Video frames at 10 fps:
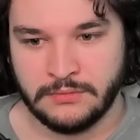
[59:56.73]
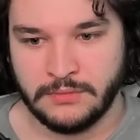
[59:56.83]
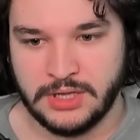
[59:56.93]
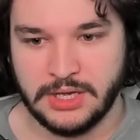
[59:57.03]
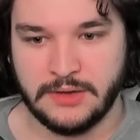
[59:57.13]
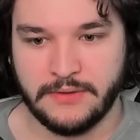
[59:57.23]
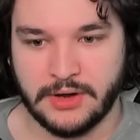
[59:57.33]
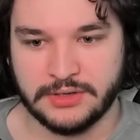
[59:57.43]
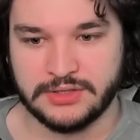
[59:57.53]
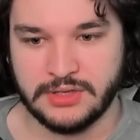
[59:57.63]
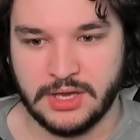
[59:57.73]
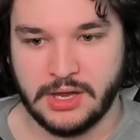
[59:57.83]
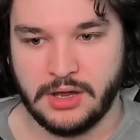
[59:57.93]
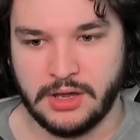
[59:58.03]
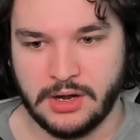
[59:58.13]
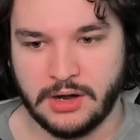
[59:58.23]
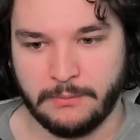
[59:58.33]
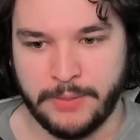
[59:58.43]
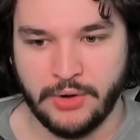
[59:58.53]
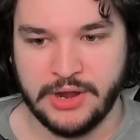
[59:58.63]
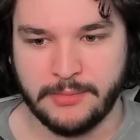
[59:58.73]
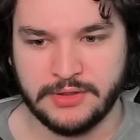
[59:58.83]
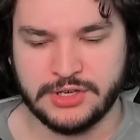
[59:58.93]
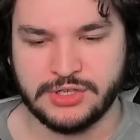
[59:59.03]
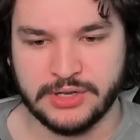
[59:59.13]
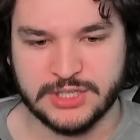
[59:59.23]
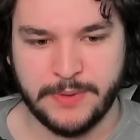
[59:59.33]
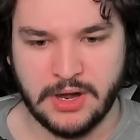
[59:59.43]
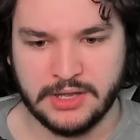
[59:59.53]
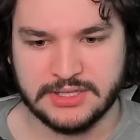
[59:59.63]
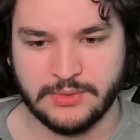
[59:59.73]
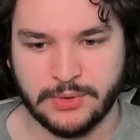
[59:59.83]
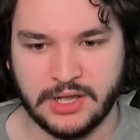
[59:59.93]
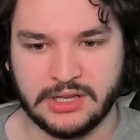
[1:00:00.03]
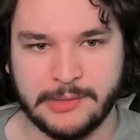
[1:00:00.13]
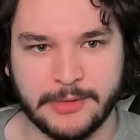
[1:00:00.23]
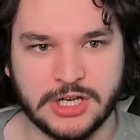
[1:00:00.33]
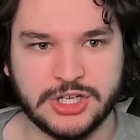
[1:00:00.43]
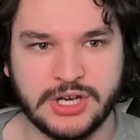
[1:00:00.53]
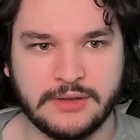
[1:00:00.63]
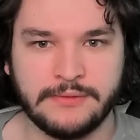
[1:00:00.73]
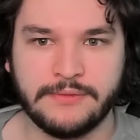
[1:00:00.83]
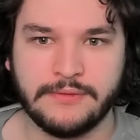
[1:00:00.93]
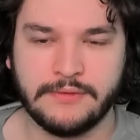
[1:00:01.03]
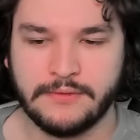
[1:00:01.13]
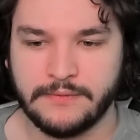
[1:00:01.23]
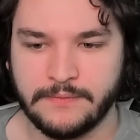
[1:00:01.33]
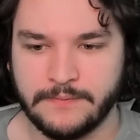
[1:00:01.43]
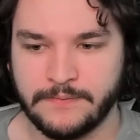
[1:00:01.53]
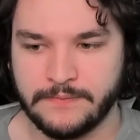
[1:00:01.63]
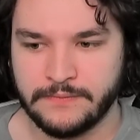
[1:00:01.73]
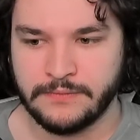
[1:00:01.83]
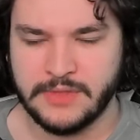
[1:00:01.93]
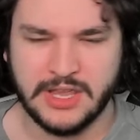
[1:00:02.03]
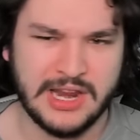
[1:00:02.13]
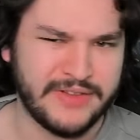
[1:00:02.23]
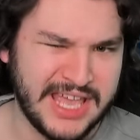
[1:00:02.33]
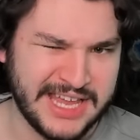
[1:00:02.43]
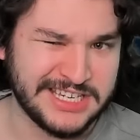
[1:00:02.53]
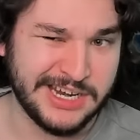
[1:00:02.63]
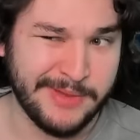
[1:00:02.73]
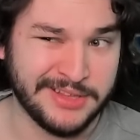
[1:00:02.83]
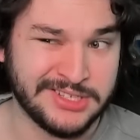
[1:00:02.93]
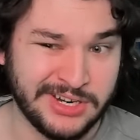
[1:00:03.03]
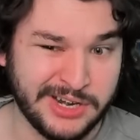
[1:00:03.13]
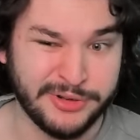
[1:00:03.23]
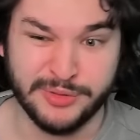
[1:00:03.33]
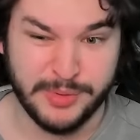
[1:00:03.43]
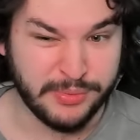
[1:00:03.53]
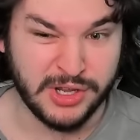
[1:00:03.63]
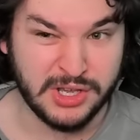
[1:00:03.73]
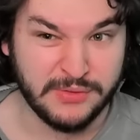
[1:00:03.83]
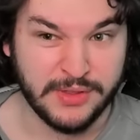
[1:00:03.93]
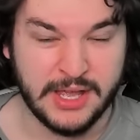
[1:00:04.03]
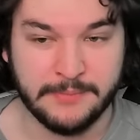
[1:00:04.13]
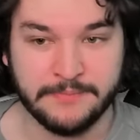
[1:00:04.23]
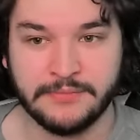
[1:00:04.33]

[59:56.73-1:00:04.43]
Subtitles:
Give our Poe Dameron the 2 experience, and we're going to claim initiative. They could have a Cantina Bouncer here, which would be pretty good for them.